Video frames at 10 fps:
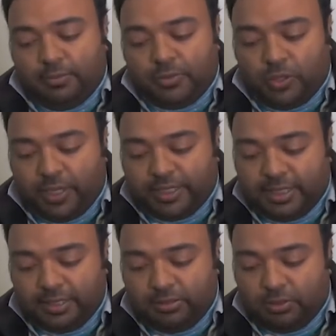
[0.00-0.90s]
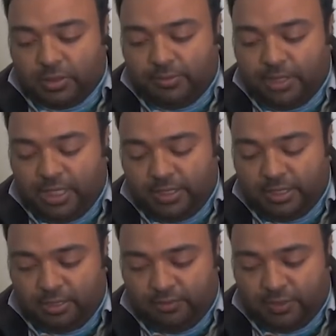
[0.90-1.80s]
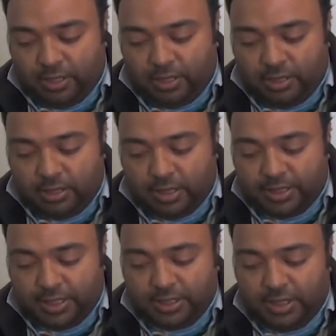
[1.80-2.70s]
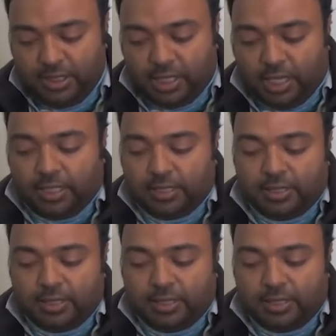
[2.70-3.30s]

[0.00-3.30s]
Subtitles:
So I said, no, let me get rid of the 6D and get